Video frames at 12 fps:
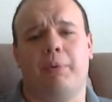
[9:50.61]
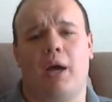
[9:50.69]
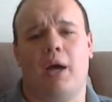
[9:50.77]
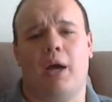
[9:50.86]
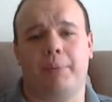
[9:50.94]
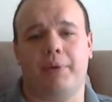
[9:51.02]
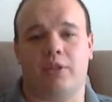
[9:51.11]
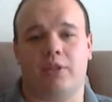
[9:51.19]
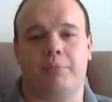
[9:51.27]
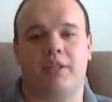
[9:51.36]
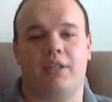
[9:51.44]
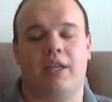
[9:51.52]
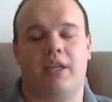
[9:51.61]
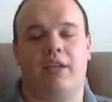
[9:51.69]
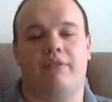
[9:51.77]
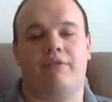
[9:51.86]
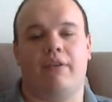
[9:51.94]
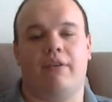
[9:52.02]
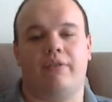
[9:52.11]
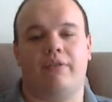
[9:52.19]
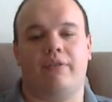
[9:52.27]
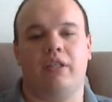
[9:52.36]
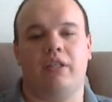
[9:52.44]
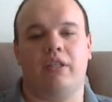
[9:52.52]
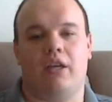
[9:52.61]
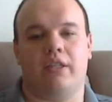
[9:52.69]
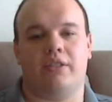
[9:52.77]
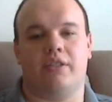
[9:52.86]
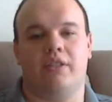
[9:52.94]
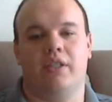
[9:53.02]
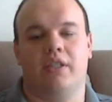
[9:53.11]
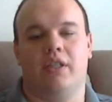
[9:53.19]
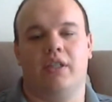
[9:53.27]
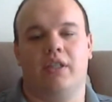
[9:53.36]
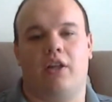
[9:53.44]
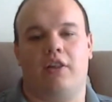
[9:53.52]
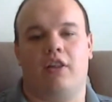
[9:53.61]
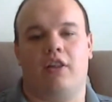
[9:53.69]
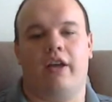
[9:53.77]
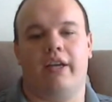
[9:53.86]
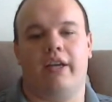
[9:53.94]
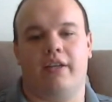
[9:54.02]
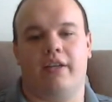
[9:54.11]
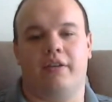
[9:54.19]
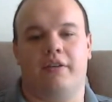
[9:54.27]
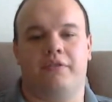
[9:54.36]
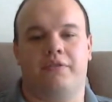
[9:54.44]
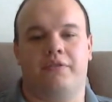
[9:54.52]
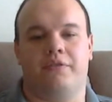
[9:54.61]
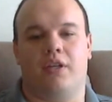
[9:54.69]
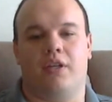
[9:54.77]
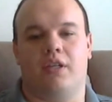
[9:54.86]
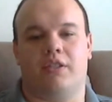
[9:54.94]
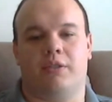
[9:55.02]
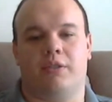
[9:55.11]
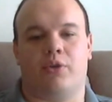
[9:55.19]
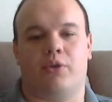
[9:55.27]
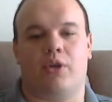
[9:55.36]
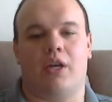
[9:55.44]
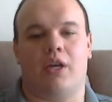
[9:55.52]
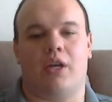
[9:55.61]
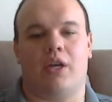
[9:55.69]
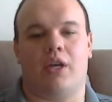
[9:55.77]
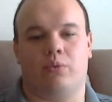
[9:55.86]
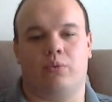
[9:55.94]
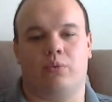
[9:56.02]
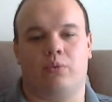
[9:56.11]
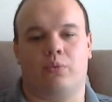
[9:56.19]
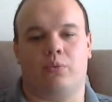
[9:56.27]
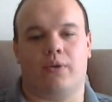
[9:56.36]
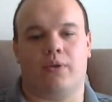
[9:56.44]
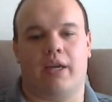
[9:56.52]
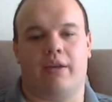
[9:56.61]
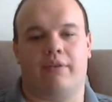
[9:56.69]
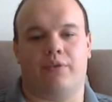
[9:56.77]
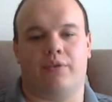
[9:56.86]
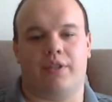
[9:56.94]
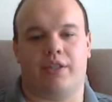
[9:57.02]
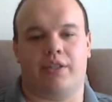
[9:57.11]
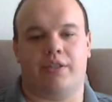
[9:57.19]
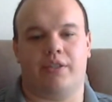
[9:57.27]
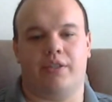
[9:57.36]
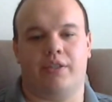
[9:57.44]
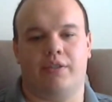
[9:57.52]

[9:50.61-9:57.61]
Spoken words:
popular, but they have definitely lost a lot of subscribers to World of Warcraft over the years.